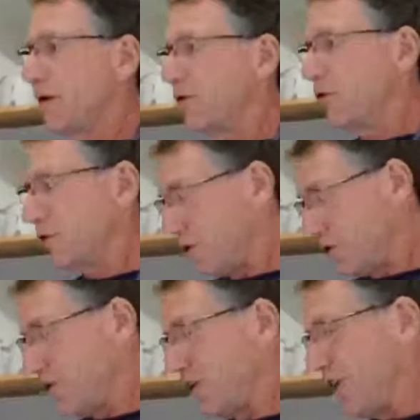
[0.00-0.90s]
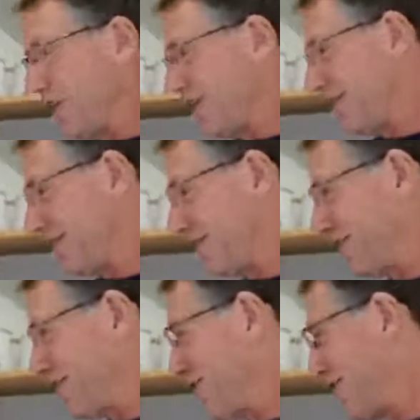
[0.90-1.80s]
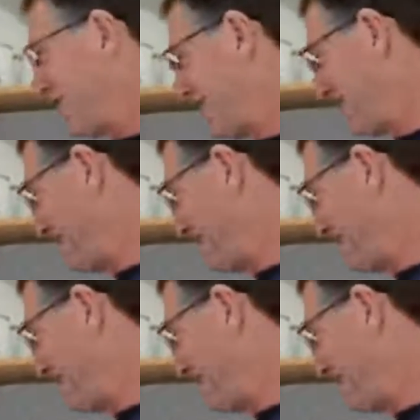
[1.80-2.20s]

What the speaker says: Or cook in it, or on it.